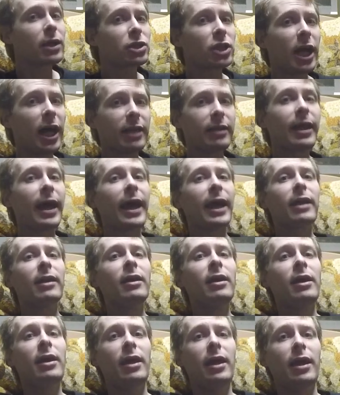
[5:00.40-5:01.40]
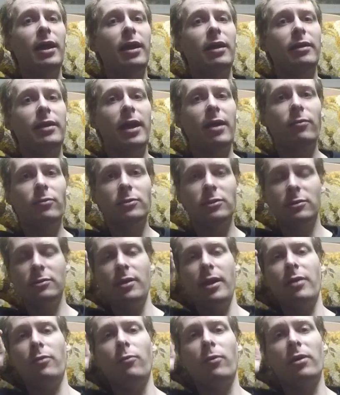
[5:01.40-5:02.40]
on that, and that was
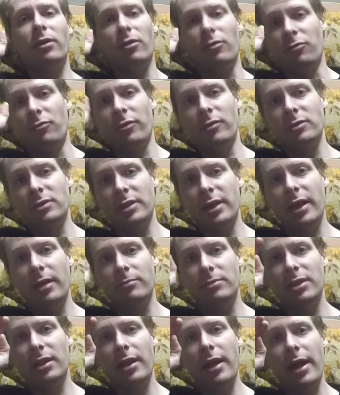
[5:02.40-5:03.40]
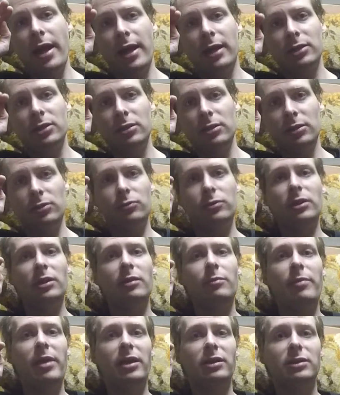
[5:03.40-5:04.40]
like one of the first times that I actually
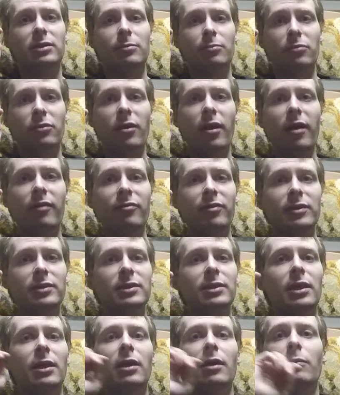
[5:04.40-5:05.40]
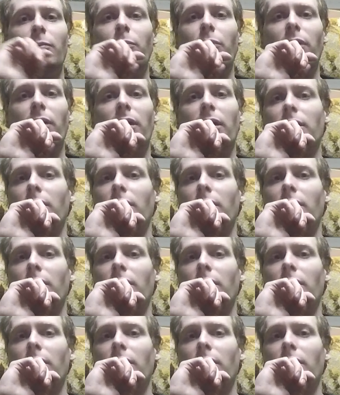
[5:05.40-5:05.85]
really made some profits. But